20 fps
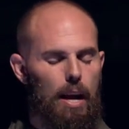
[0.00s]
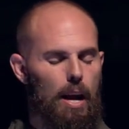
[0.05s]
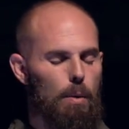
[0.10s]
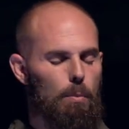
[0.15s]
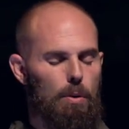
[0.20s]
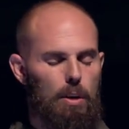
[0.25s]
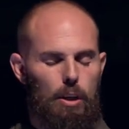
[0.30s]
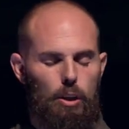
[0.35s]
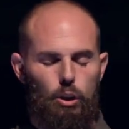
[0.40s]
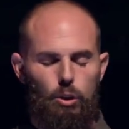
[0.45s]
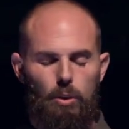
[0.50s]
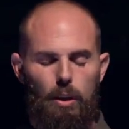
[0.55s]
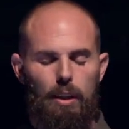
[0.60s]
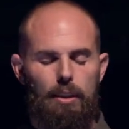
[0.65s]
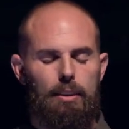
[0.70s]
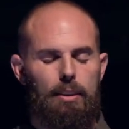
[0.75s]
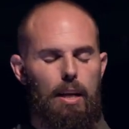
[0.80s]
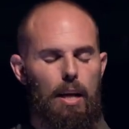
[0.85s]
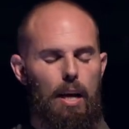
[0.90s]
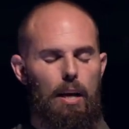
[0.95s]
I want to
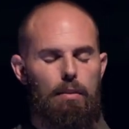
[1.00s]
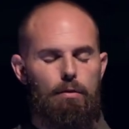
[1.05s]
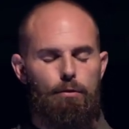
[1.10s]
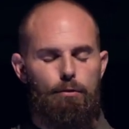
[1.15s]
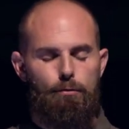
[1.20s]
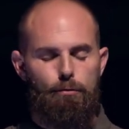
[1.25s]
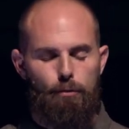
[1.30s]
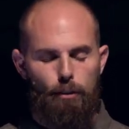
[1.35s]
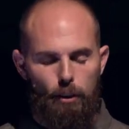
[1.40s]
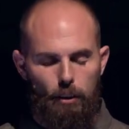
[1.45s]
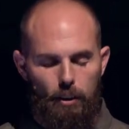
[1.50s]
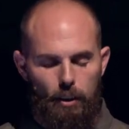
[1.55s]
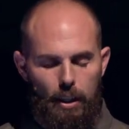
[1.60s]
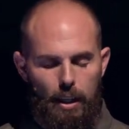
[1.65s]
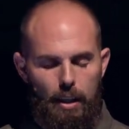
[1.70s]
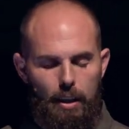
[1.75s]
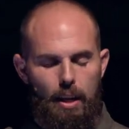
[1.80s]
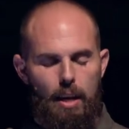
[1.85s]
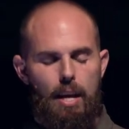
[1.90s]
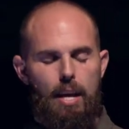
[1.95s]
trust God
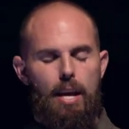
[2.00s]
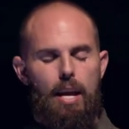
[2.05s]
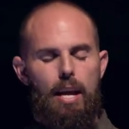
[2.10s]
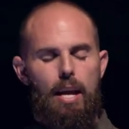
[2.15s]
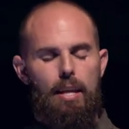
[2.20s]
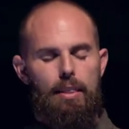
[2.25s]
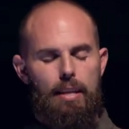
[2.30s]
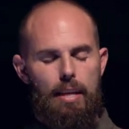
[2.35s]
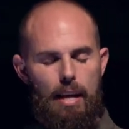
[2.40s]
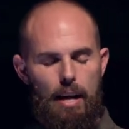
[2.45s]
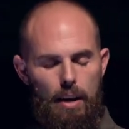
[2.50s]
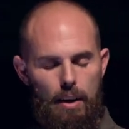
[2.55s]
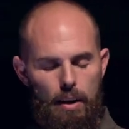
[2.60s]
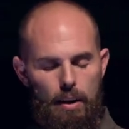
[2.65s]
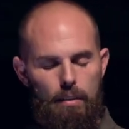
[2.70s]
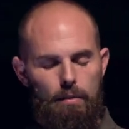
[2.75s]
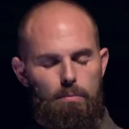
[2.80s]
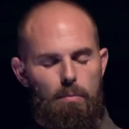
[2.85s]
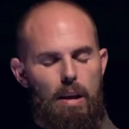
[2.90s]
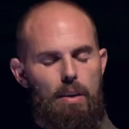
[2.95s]
fully in the
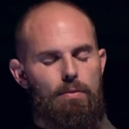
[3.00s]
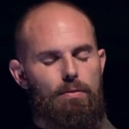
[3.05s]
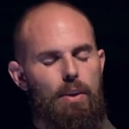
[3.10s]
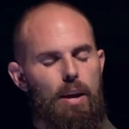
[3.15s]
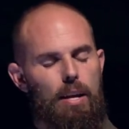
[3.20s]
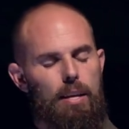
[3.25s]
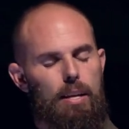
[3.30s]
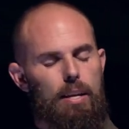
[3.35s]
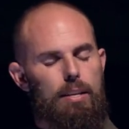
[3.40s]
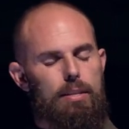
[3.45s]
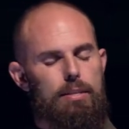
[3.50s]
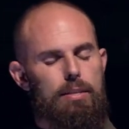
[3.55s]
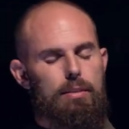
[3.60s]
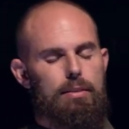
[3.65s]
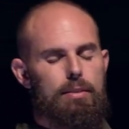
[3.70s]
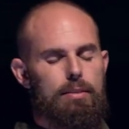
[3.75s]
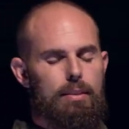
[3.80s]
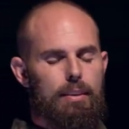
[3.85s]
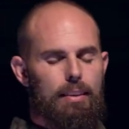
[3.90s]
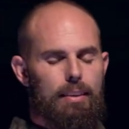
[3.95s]
area of my
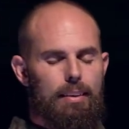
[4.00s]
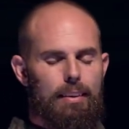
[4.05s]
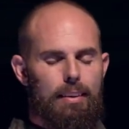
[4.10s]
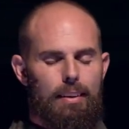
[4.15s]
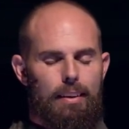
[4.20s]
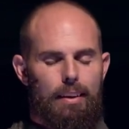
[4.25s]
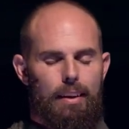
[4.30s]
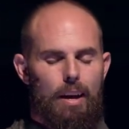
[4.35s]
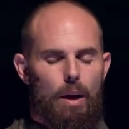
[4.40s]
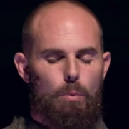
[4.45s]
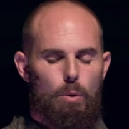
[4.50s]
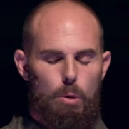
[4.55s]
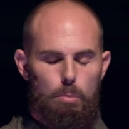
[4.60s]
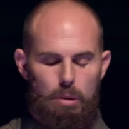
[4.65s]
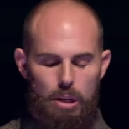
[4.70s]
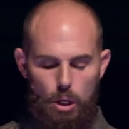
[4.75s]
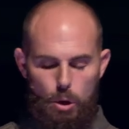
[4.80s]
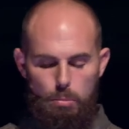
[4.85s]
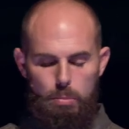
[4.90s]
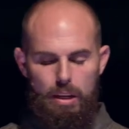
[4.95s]
finances. I want to
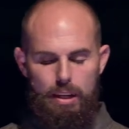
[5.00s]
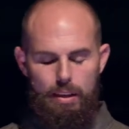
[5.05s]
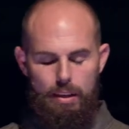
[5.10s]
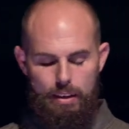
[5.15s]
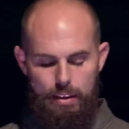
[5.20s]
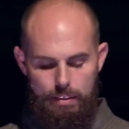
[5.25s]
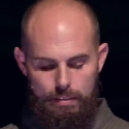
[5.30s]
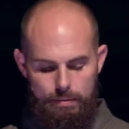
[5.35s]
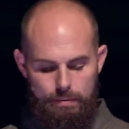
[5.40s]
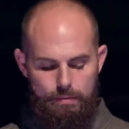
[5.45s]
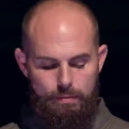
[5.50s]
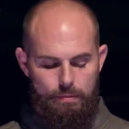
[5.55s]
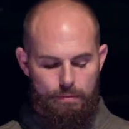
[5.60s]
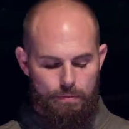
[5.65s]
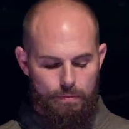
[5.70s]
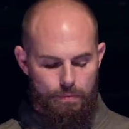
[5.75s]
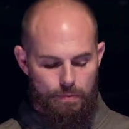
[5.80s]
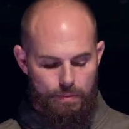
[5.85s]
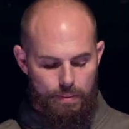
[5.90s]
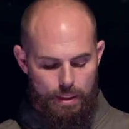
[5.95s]
be obedient.
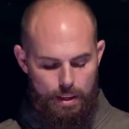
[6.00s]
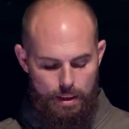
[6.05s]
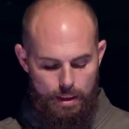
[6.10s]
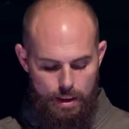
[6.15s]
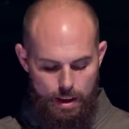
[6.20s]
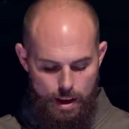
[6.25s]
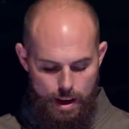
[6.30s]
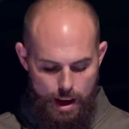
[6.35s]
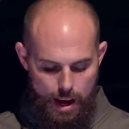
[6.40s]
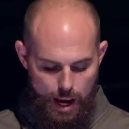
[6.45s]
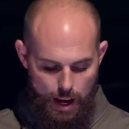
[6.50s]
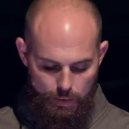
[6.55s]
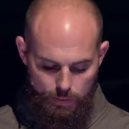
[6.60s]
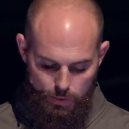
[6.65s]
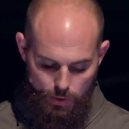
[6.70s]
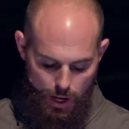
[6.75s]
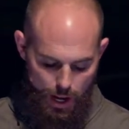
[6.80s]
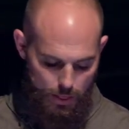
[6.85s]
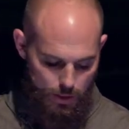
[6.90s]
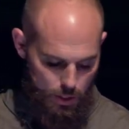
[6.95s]
And
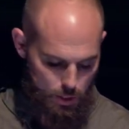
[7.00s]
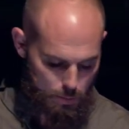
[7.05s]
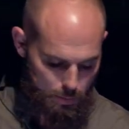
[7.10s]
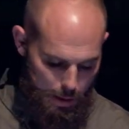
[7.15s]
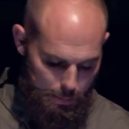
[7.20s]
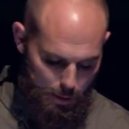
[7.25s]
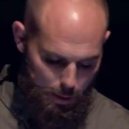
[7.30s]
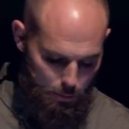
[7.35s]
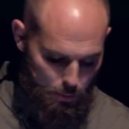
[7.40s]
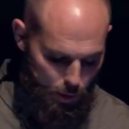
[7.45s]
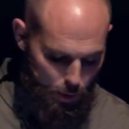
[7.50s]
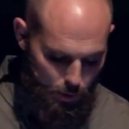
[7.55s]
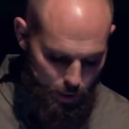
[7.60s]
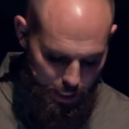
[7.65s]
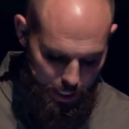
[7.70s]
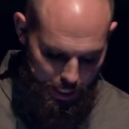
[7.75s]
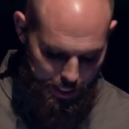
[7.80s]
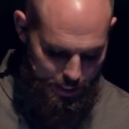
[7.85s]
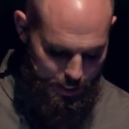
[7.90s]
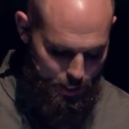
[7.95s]
for others, maybe
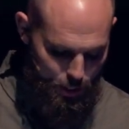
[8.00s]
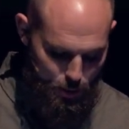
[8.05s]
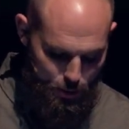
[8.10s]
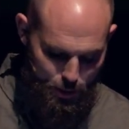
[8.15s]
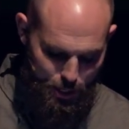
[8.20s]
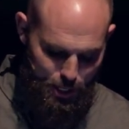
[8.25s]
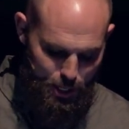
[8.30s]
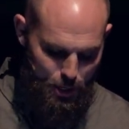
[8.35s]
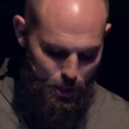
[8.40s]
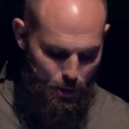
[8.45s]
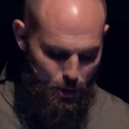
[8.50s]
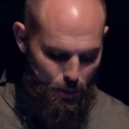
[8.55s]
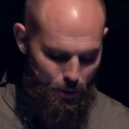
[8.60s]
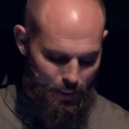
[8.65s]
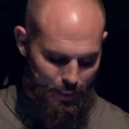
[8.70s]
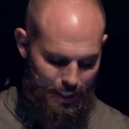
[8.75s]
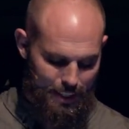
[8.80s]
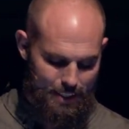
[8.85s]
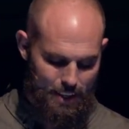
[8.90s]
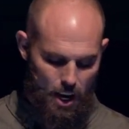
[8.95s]
rooted is new to you
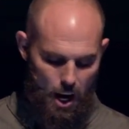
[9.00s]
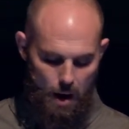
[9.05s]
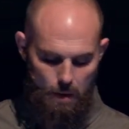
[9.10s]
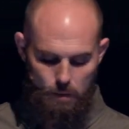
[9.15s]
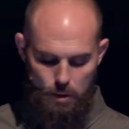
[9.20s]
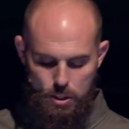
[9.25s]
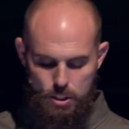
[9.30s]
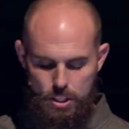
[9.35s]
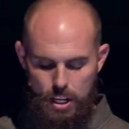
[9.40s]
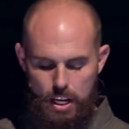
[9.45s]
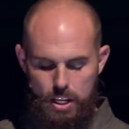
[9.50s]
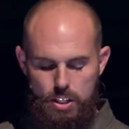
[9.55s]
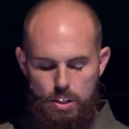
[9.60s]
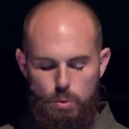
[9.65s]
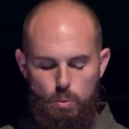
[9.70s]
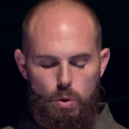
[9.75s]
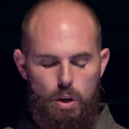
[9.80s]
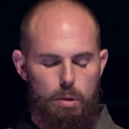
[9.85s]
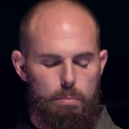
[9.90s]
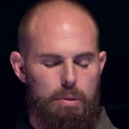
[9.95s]
and this conversation
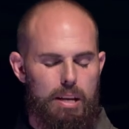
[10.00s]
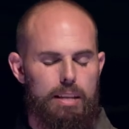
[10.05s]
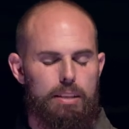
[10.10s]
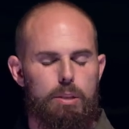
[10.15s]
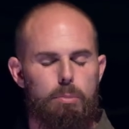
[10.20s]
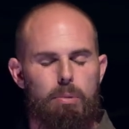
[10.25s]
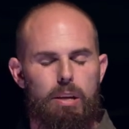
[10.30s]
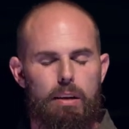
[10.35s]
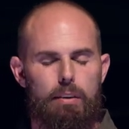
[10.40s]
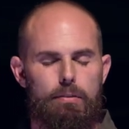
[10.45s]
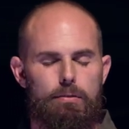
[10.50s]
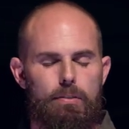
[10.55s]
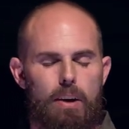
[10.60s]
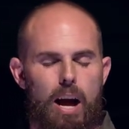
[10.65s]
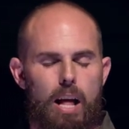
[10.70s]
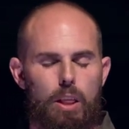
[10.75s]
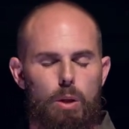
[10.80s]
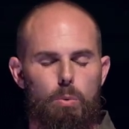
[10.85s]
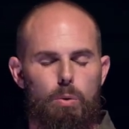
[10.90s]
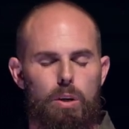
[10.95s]
of what it means to be a
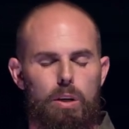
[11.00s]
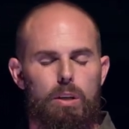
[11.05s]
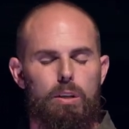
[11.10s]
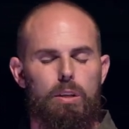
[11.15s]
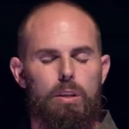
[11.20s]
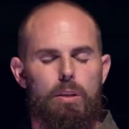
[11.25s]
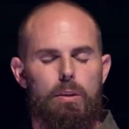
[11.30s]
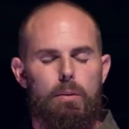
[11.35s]
follower.